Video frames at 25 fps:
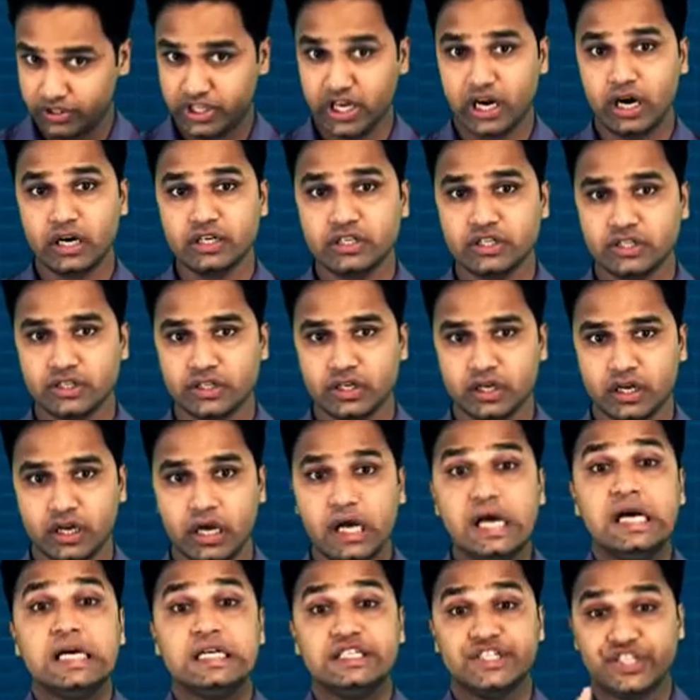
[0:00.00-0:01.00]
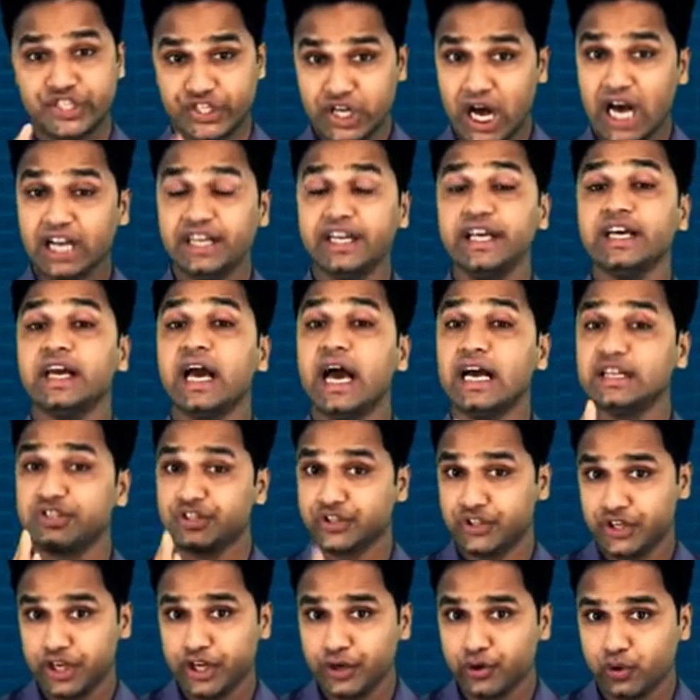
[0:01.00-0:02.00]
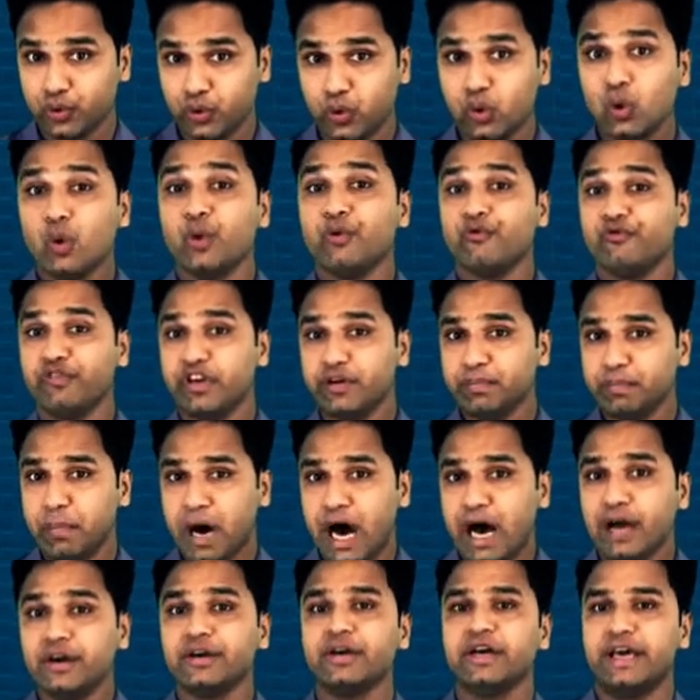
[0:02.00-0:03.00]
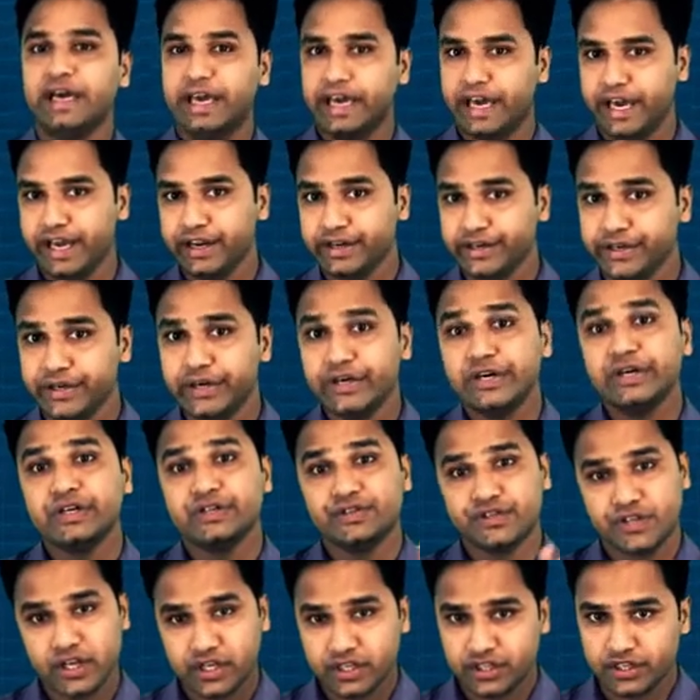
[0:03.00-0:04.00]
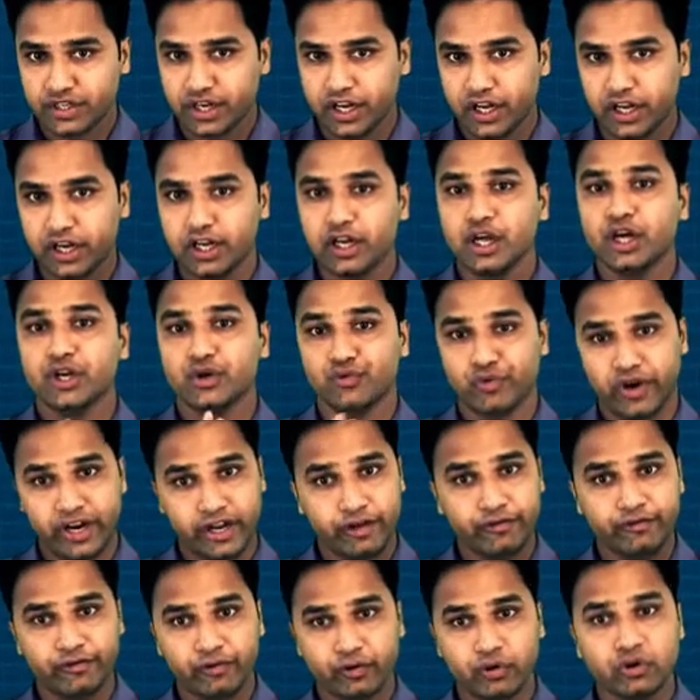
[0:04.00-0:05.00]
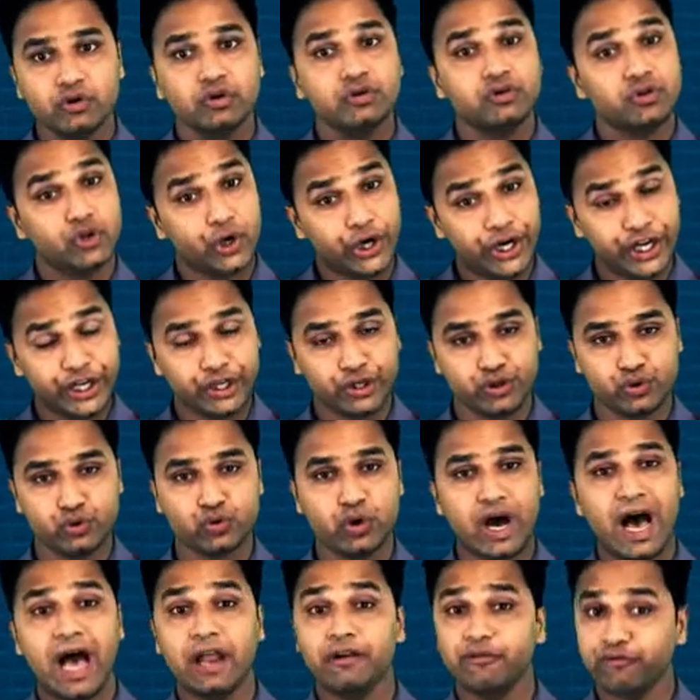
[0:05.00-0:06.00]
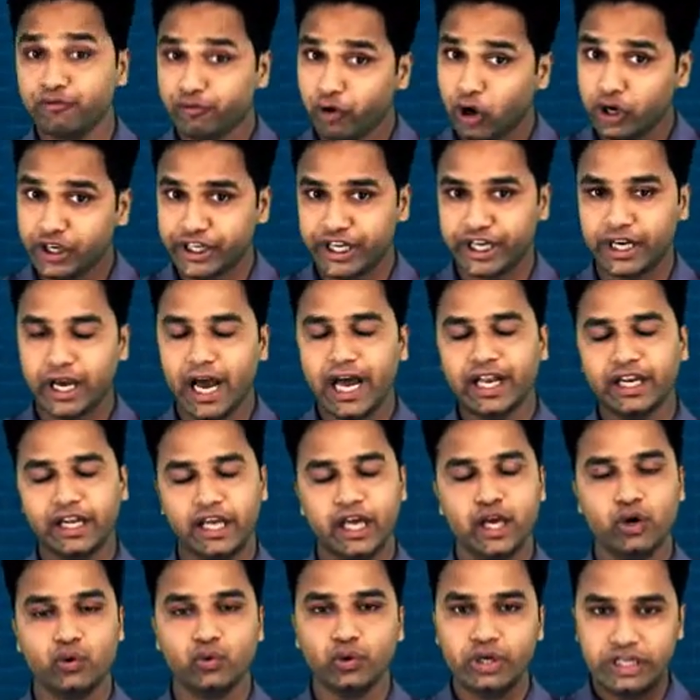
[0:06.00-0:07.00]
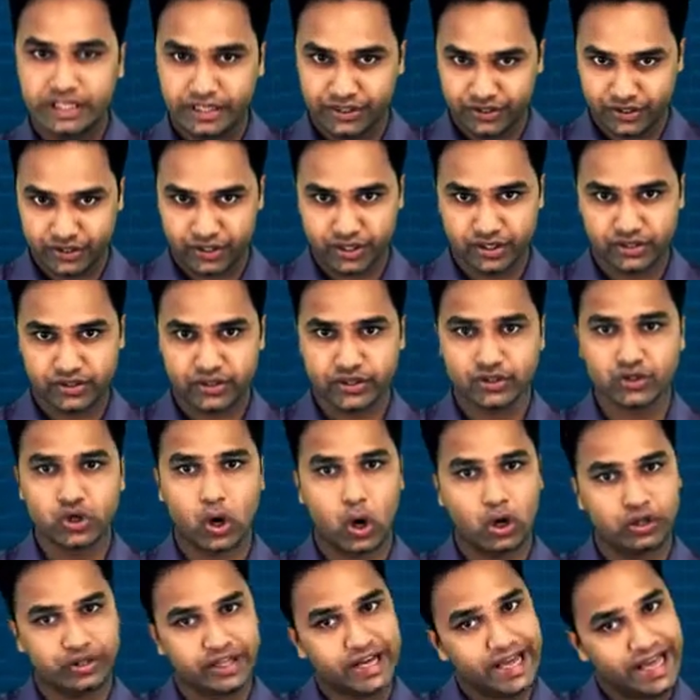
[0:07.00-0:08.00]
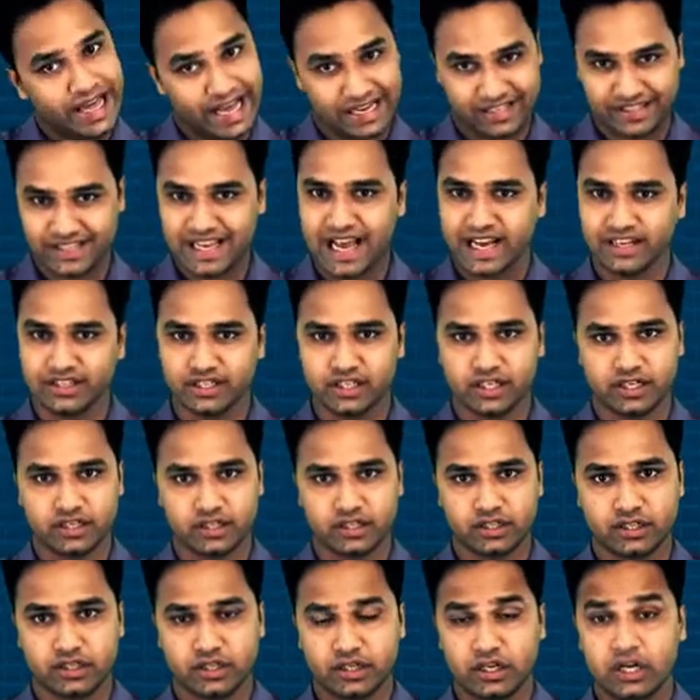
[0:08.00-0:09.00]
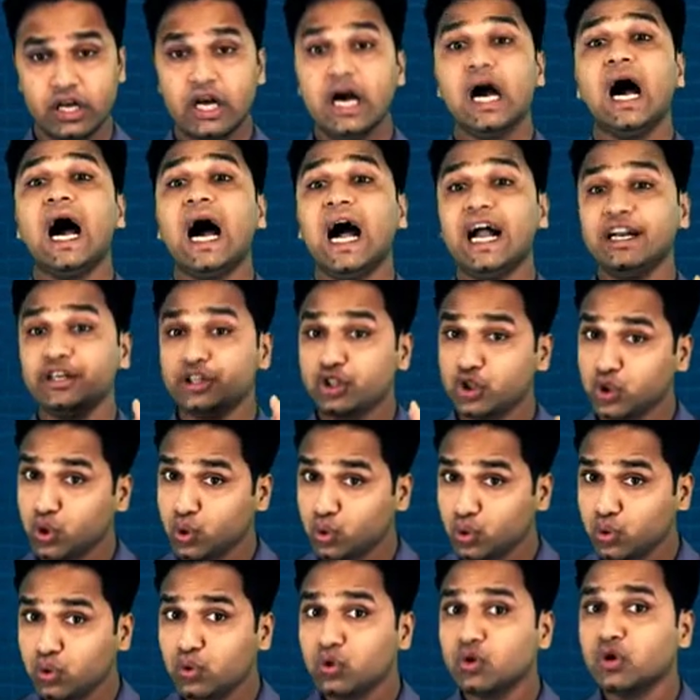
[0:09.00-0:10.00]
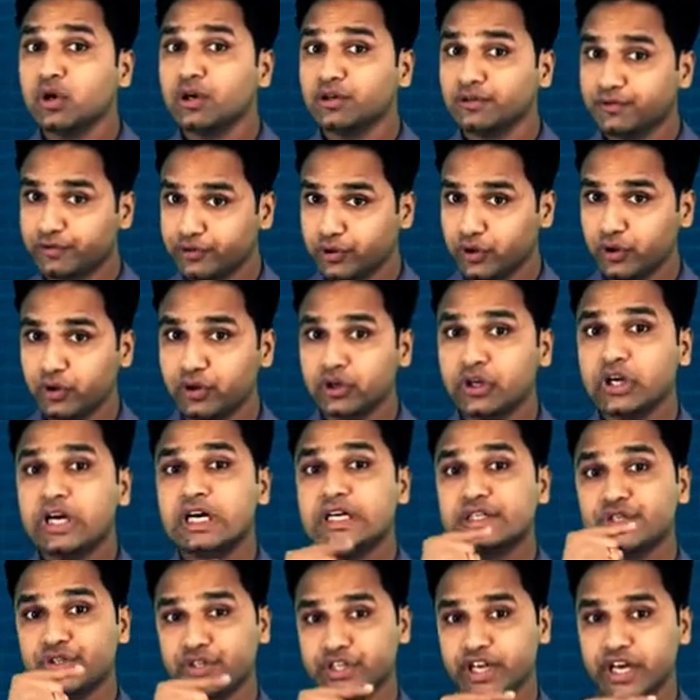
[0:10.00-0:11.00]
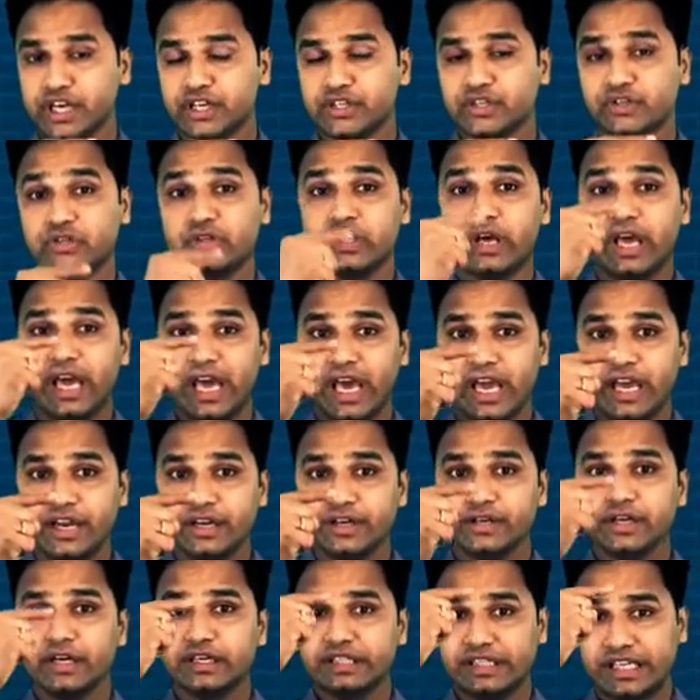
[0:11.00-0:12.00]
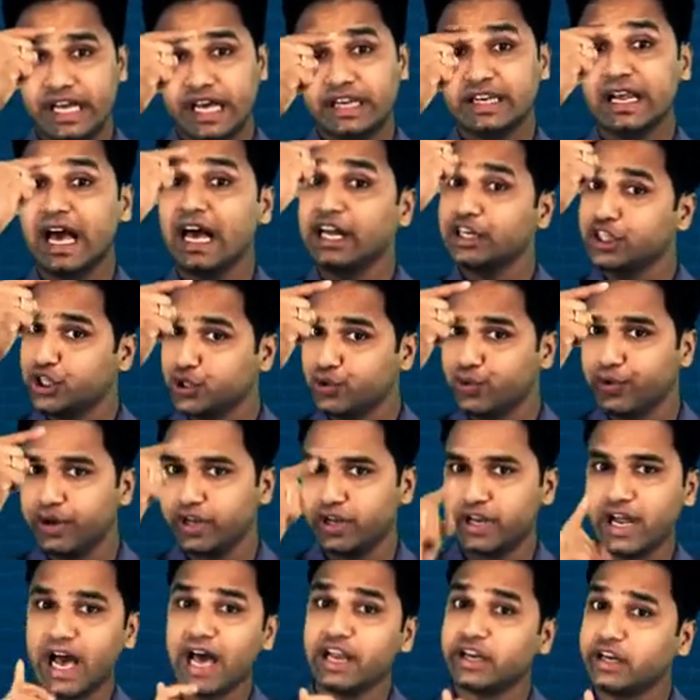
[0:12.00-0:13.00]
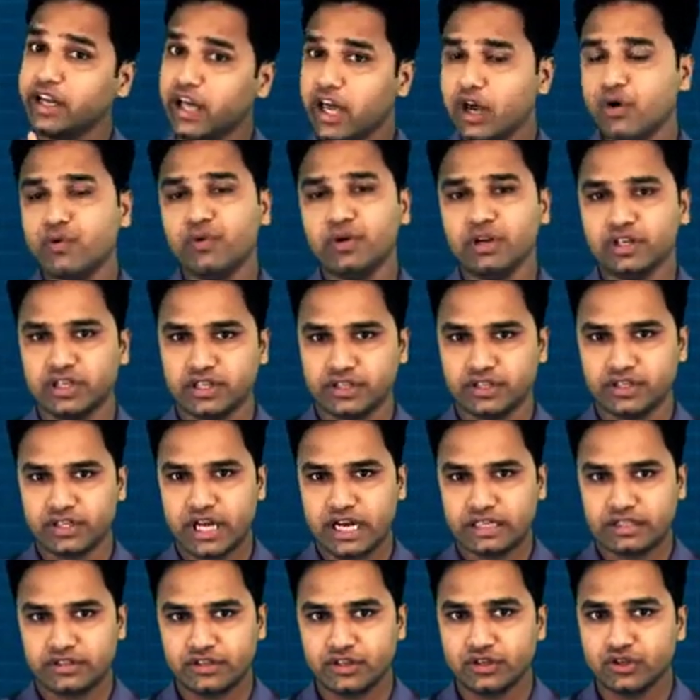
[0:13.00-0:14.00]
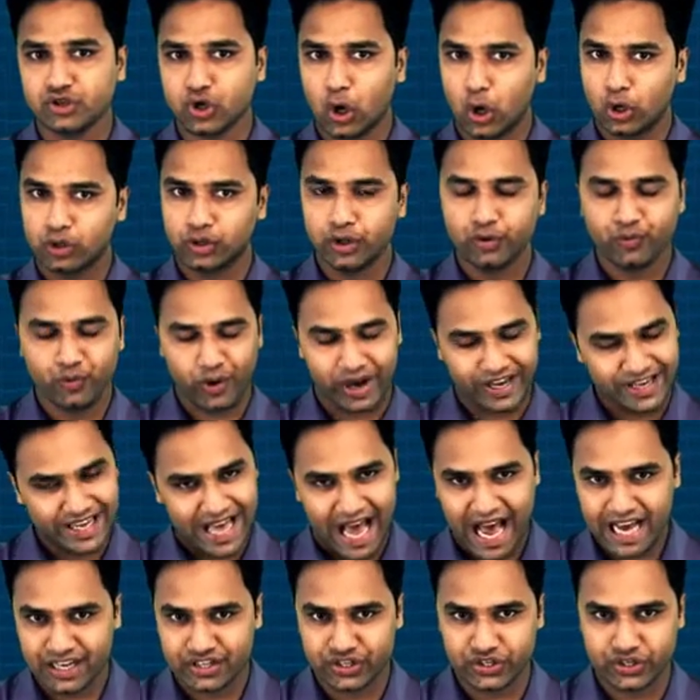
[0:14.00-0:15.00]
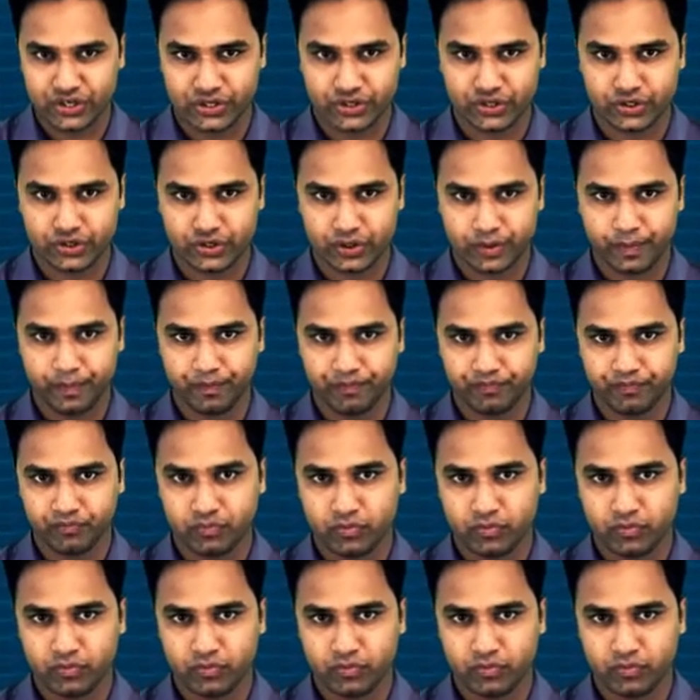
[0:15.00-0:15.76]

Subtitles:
Thus, starting at 0, we mark 8, 16, 24, 32 and 40 at equal distances on the x-axis and 2, 4, 6, 8, 10 and 12 at equal distances on the y-axis.